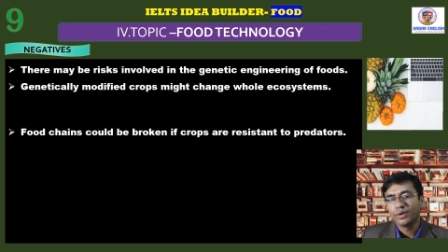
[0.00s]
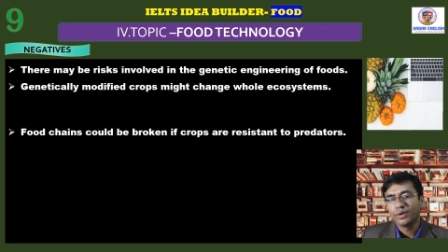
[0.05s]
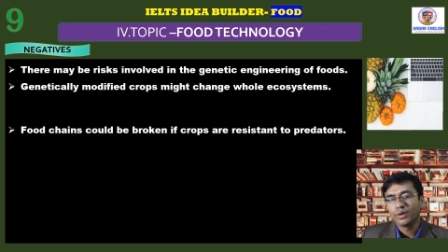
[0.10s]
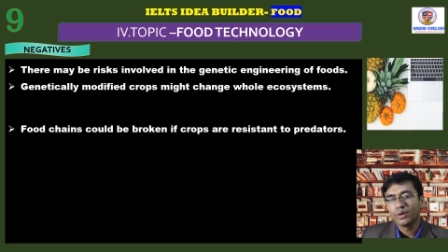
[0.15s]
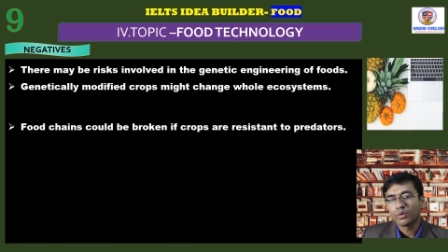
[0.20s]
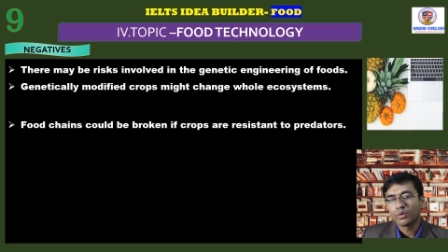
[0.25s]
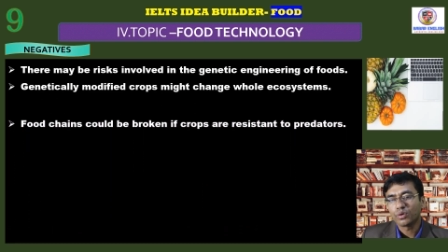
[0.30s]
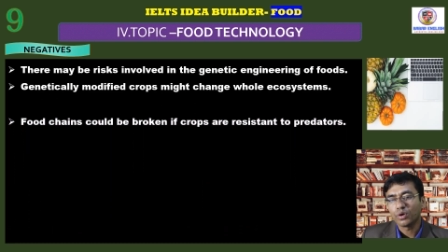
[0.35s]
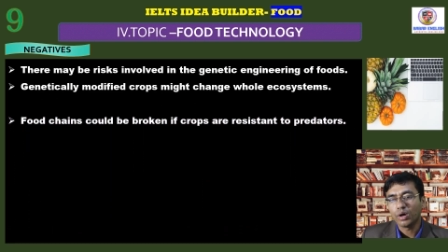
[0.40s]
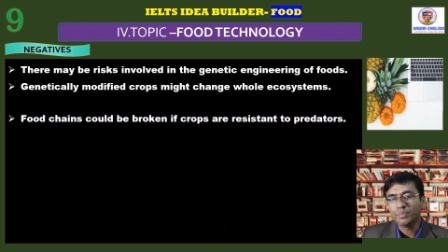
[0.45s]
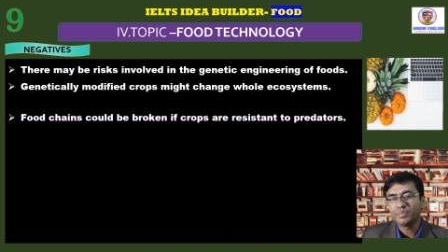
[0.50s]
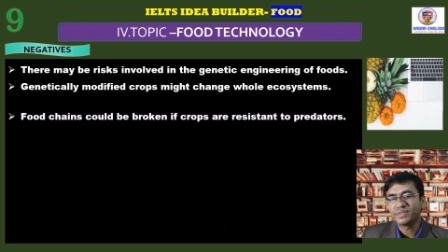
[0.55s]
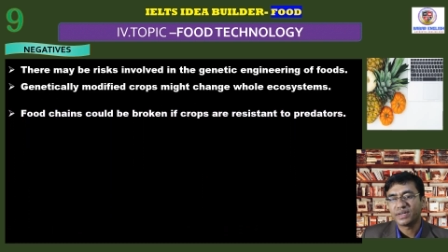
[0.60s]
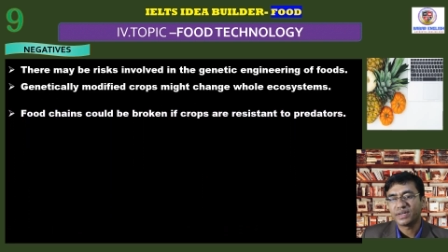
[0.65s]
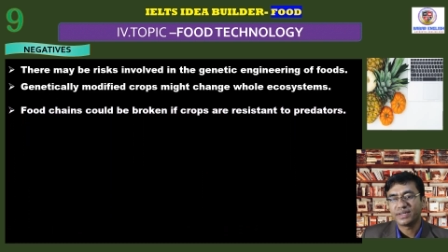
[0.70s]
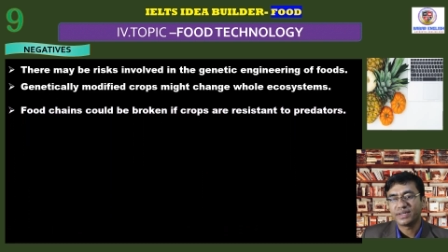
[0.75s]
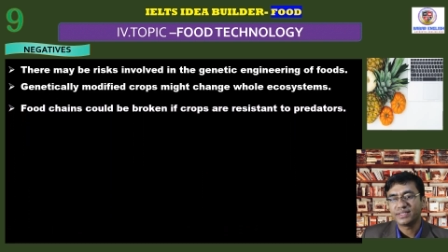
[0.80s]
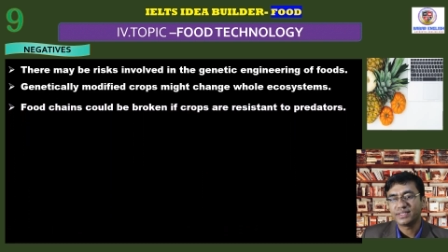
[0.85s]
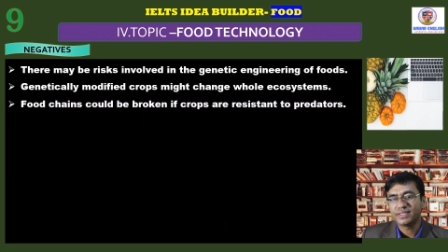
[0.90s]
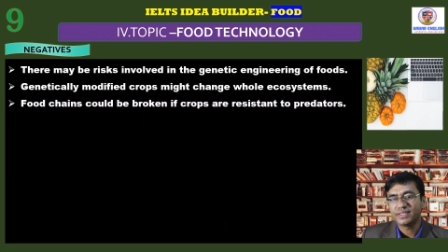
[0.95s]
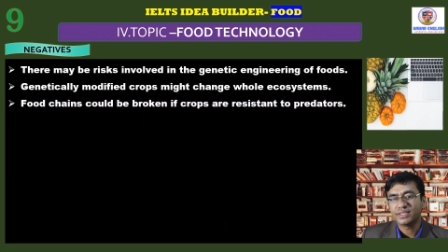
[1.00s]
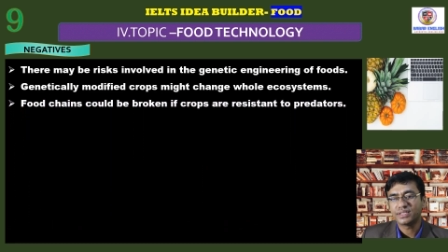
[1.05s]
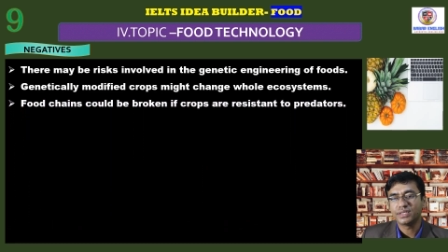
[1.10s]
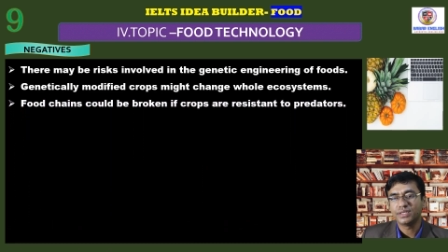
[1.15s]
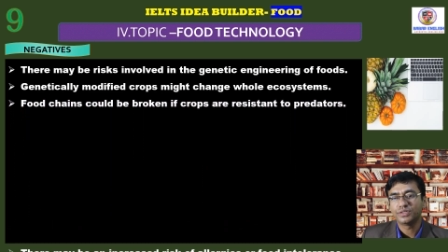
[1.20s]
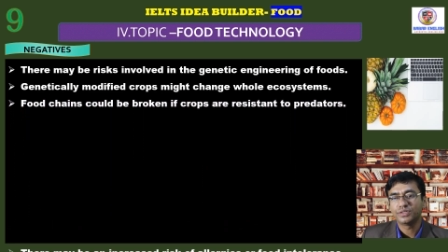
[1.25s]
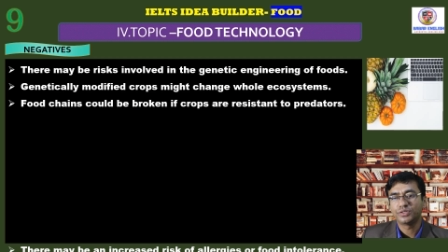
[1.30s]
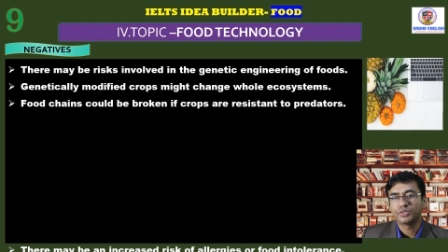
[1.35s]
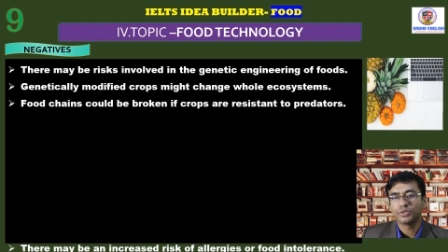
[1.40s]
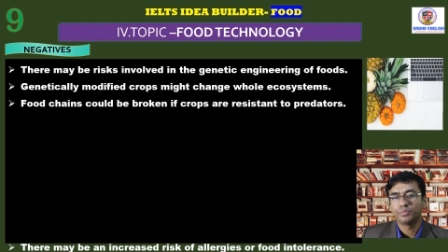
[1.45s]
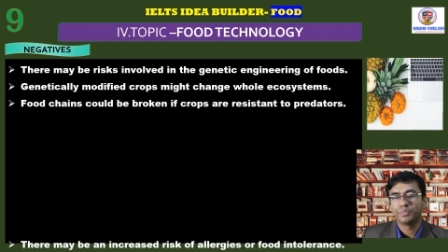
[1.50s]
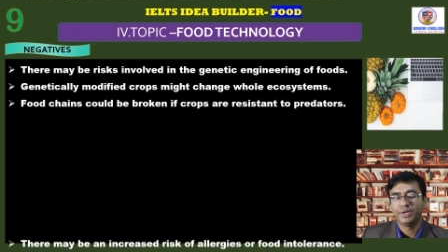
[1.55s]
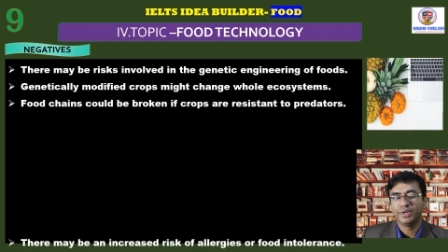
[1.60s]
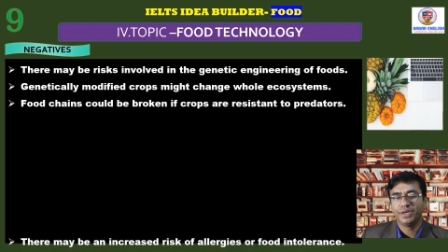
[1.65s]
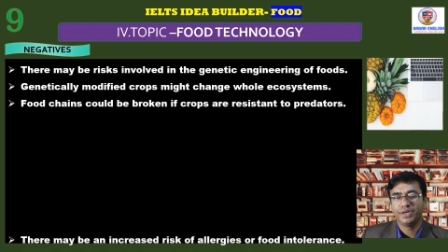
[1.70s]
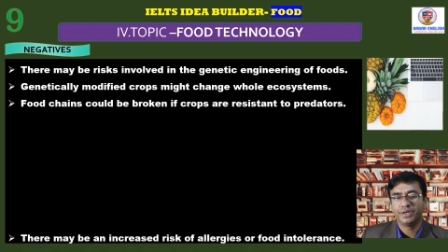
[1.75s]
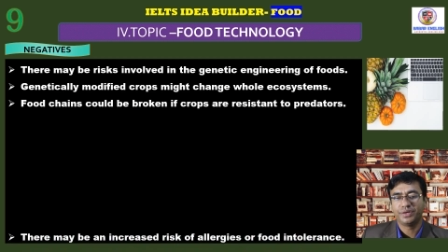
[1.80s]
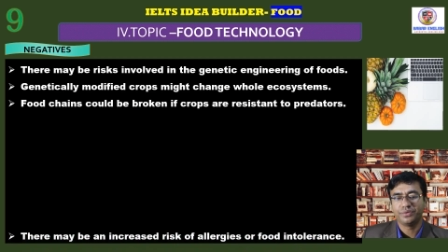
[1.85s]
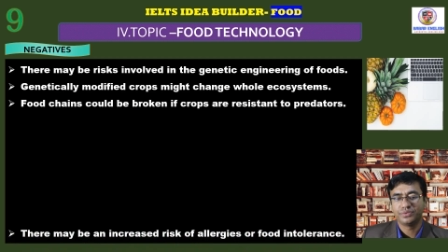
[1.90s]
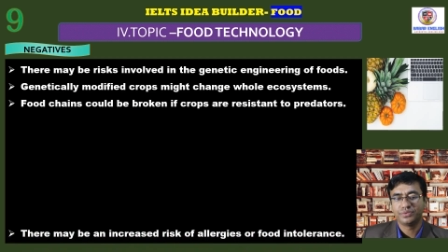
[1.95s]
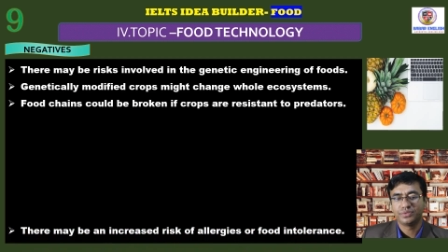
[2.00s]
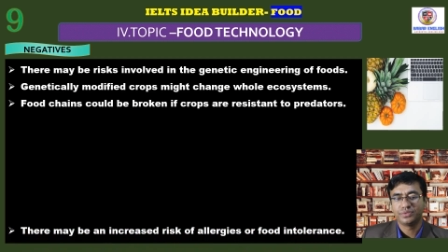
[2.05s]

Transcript: crops are resistant to predators.